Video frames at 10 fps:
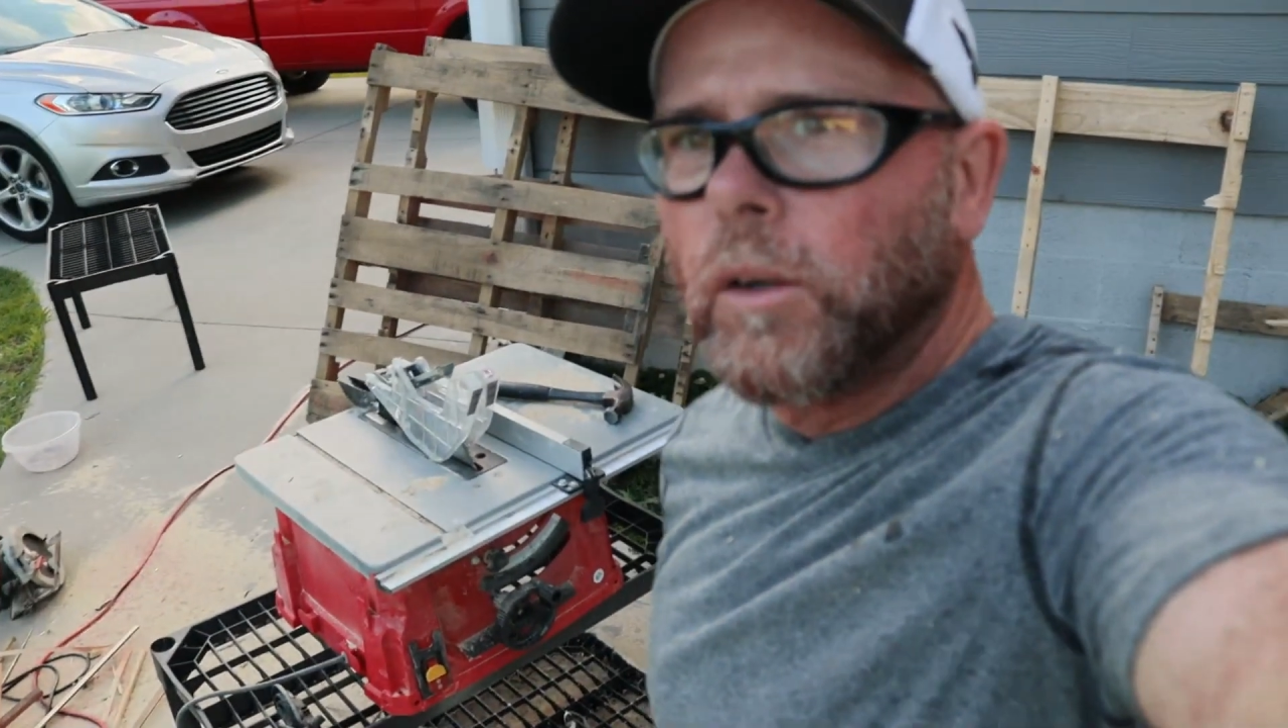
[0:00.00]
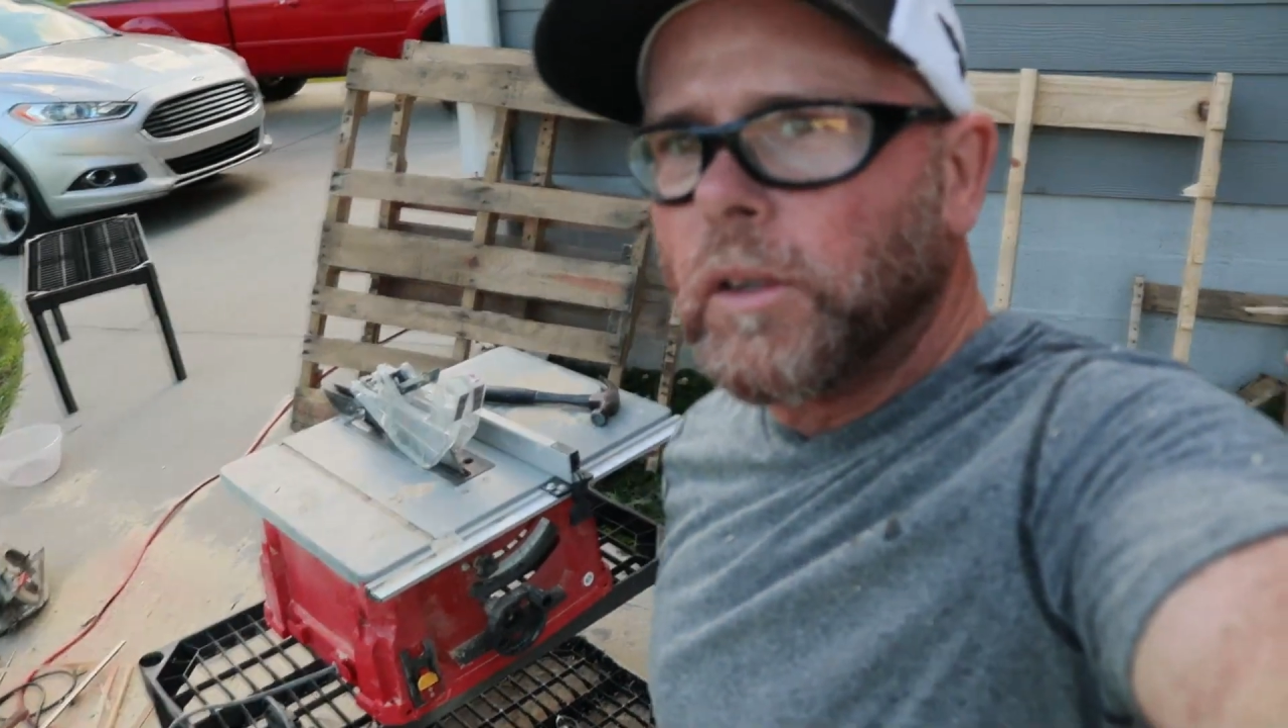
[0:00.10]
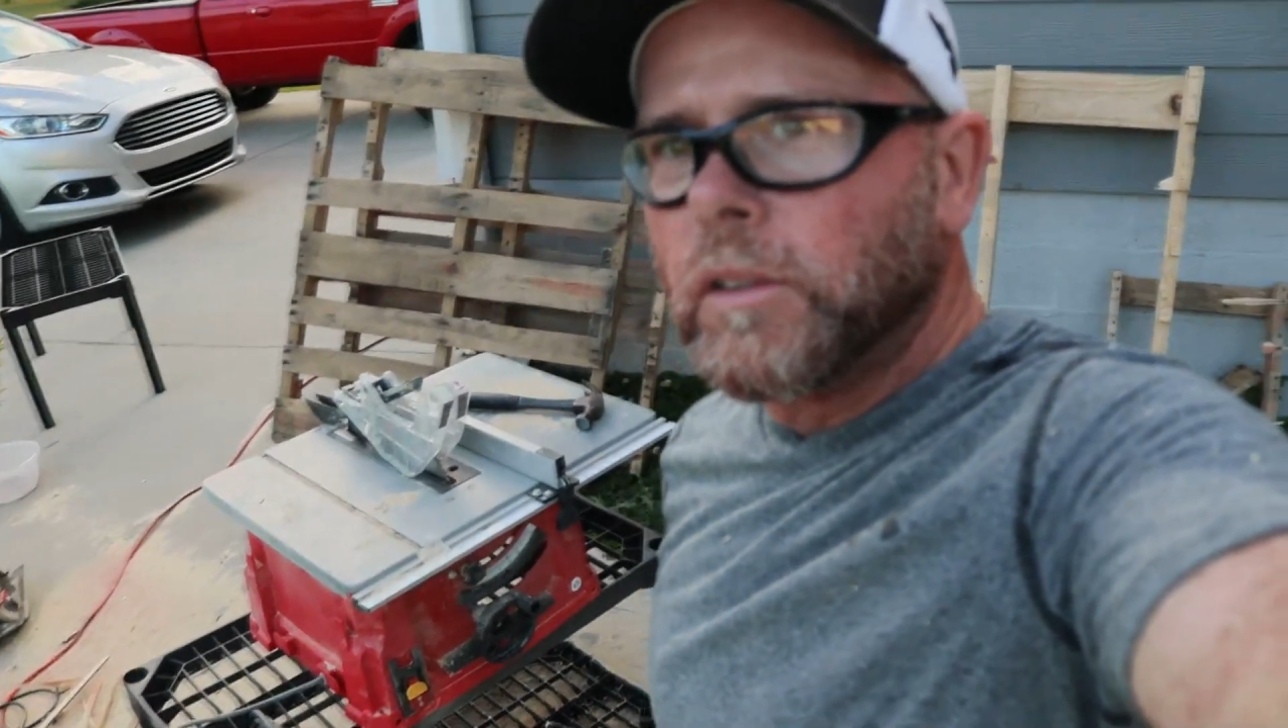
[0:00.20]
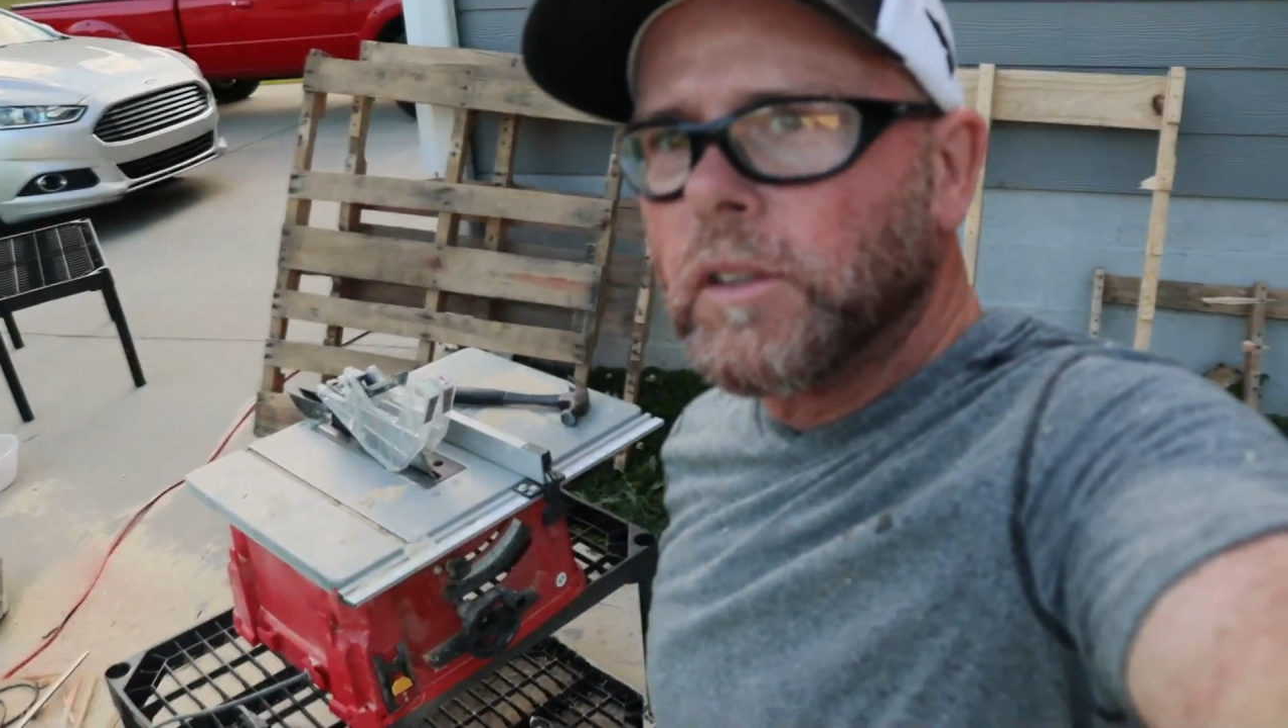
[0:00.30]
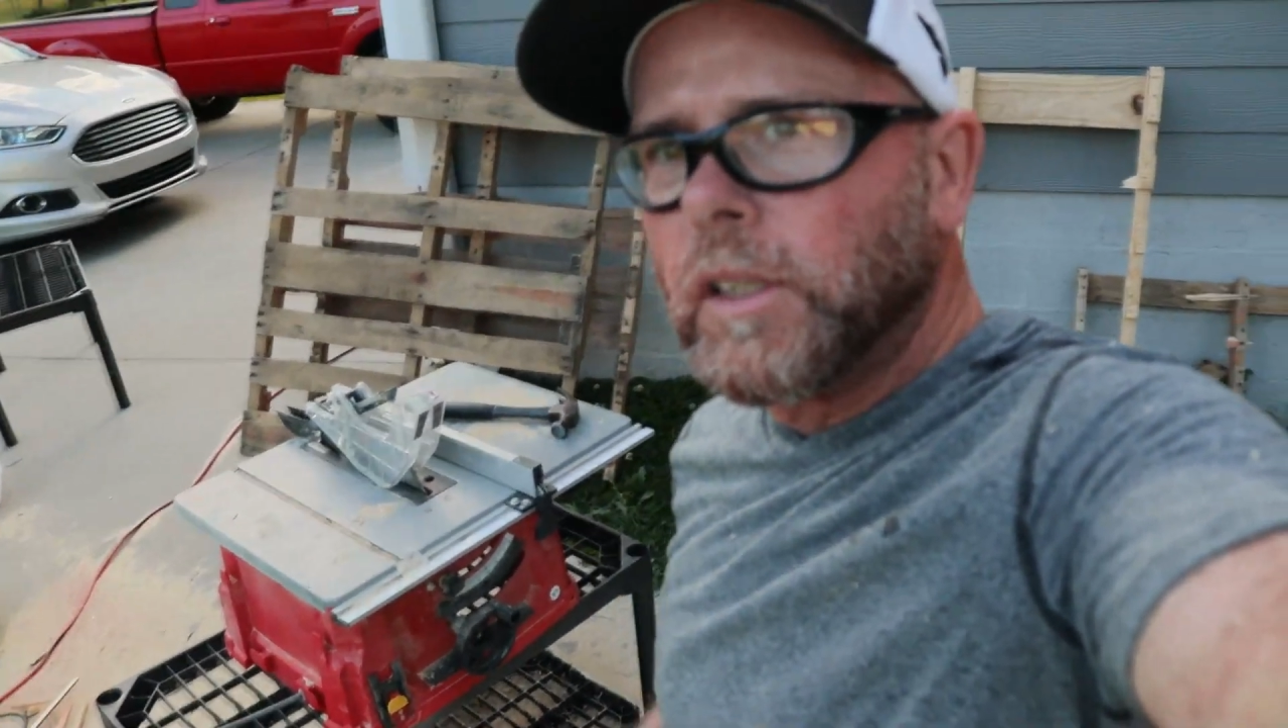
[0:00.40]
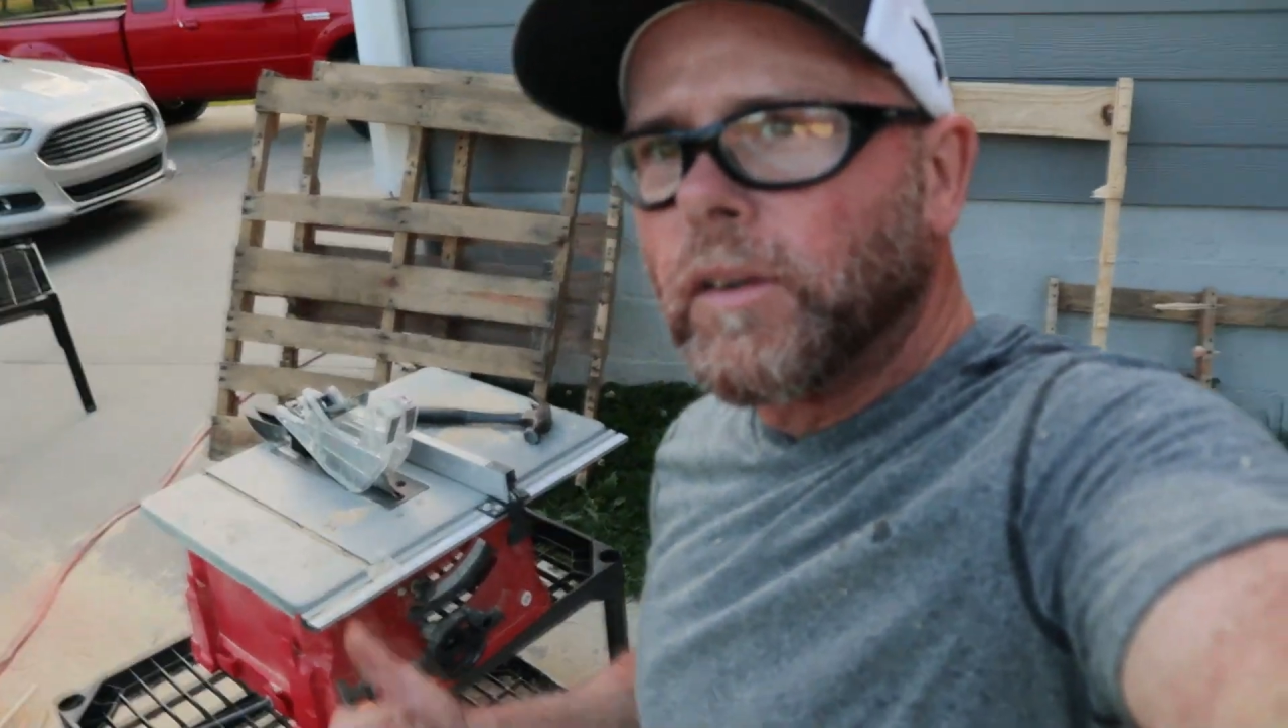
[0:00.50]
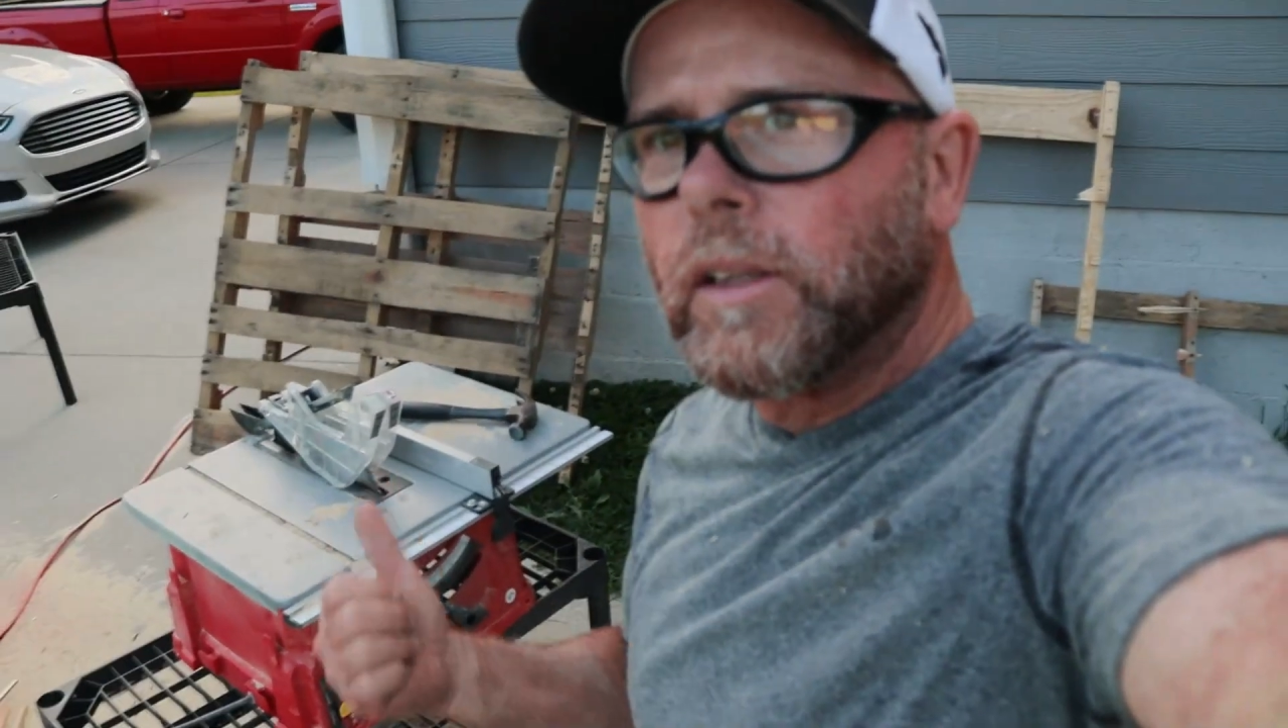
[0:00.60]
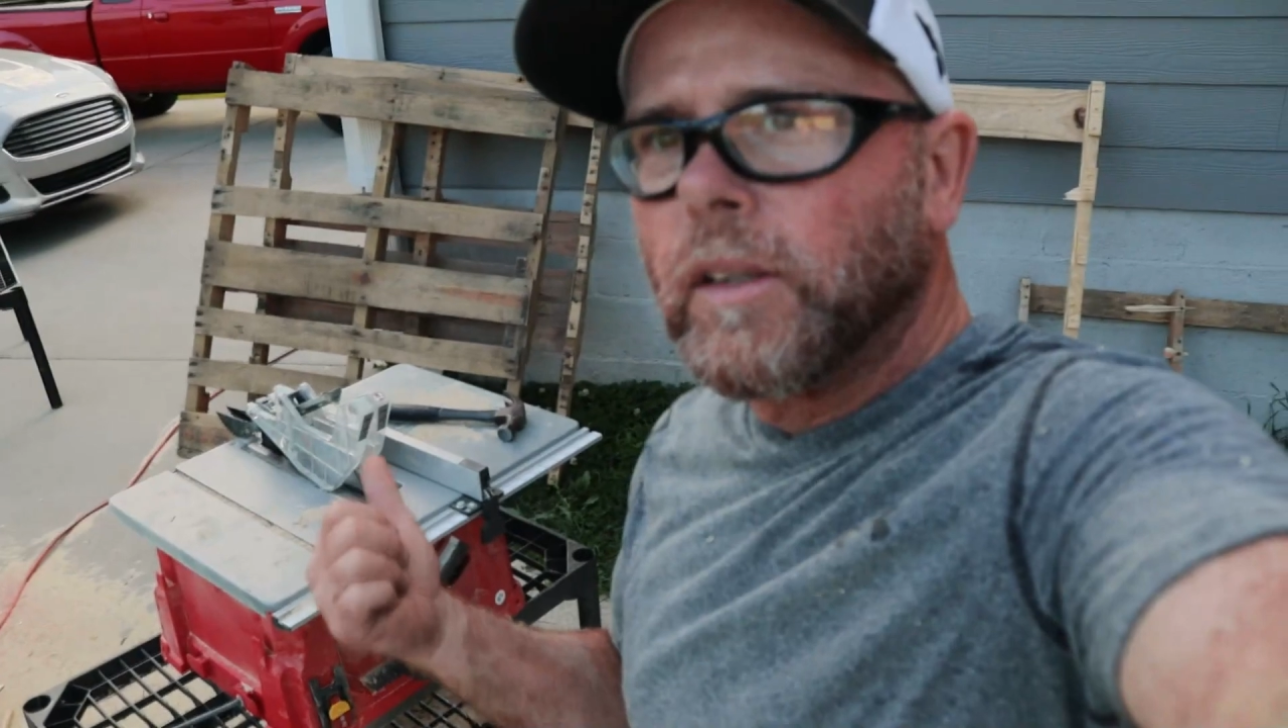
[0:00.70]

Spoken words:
you can see it right